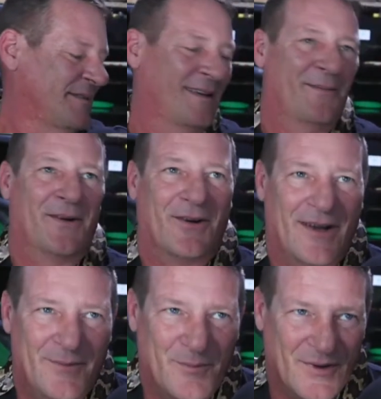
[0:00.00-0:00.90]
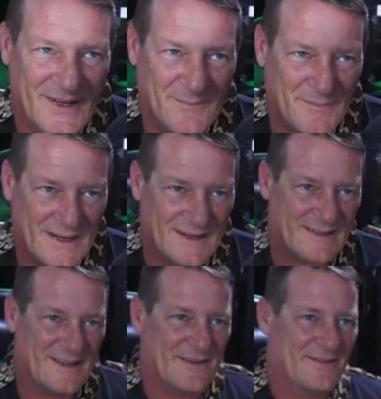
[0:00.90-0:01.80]
we'll go ahead and put him back
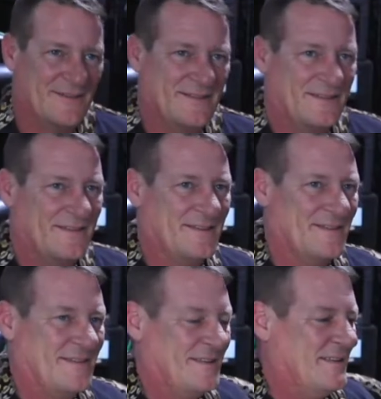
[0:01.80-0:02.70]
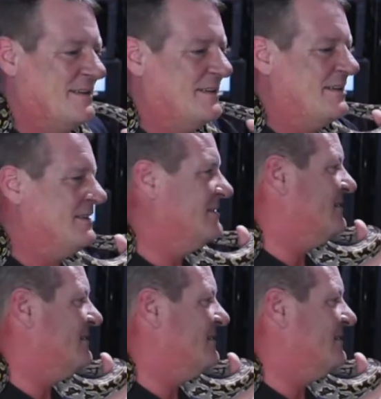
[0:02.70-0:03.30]
now. He's